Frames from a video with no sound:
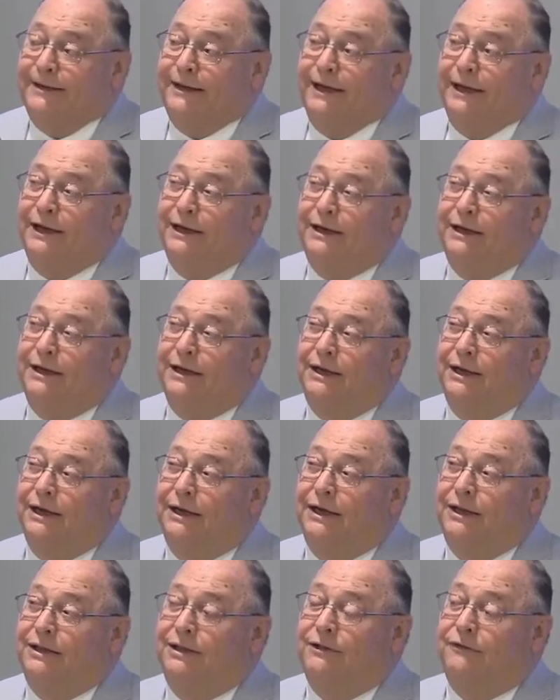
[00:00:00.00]
And
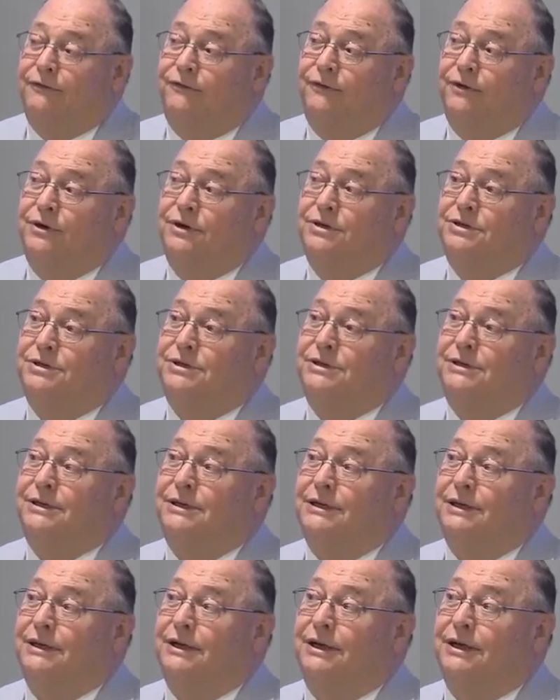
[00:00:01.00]
the
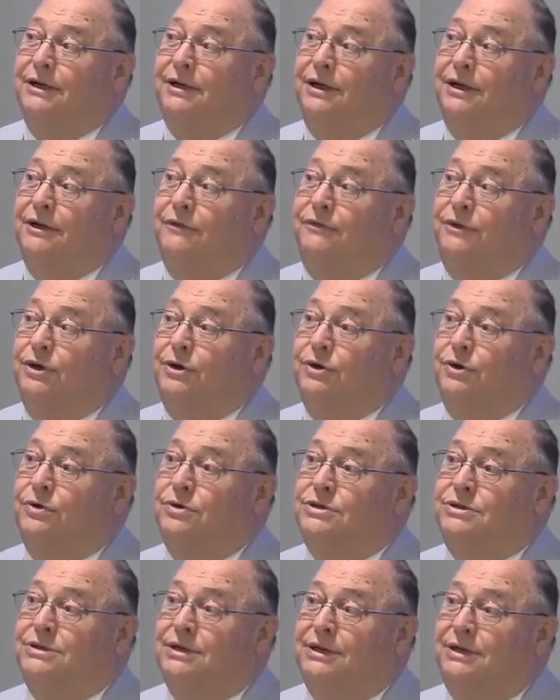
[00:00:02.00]
first of
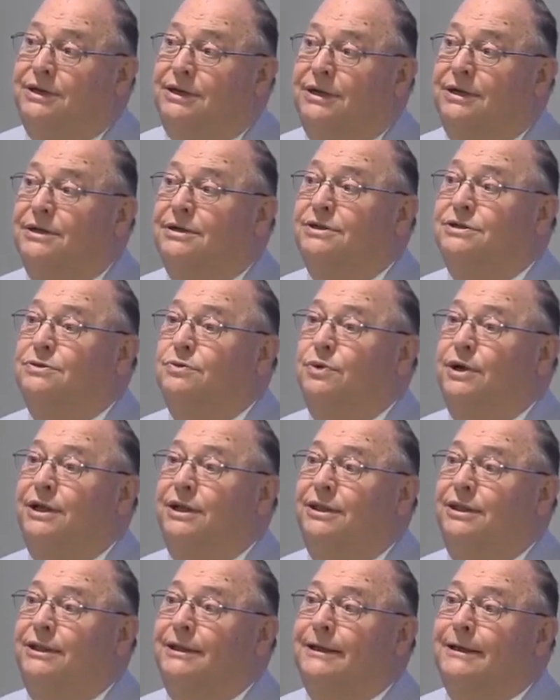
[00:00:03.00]
those deals
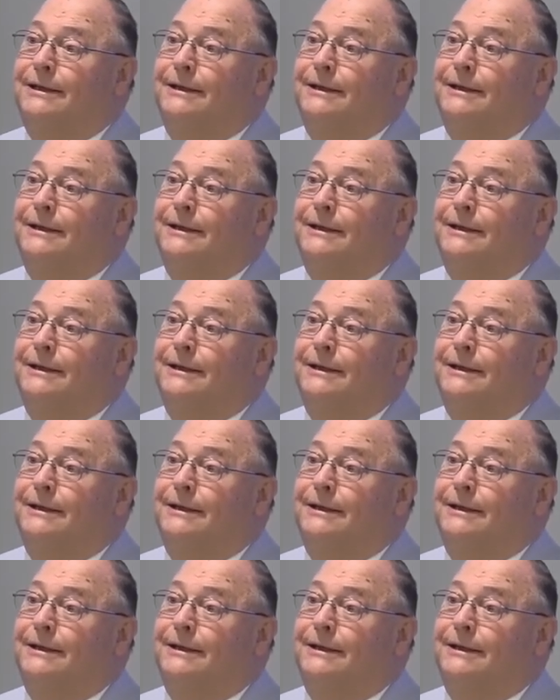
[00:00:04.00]
with